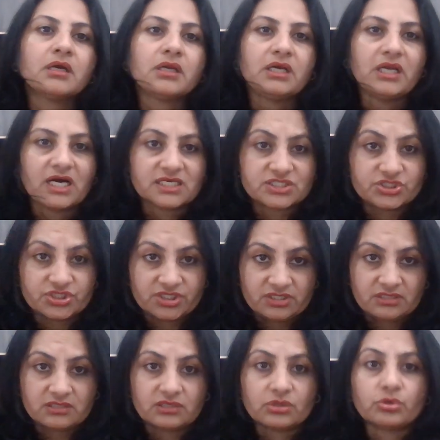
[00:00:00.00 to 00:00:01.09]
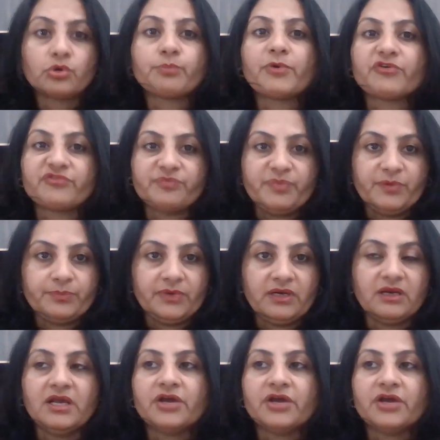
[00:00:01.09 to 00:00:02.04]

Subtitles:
larger group of people.